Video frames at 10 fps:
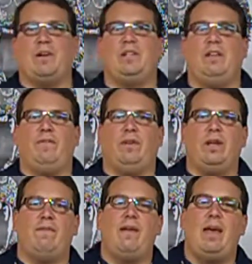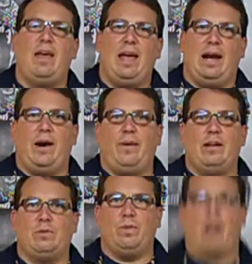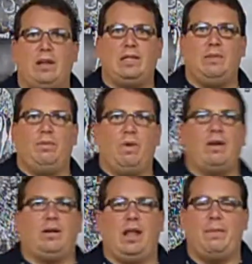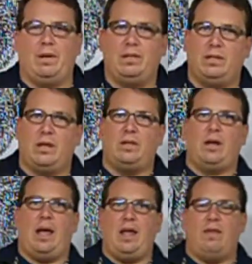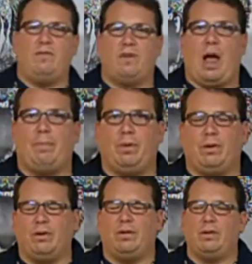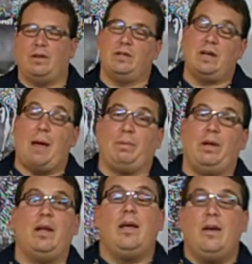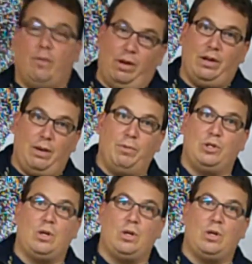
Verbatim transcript: especially if you live in areas with unstable weather climates, such as Joplin, or such as Joplin, well, in, in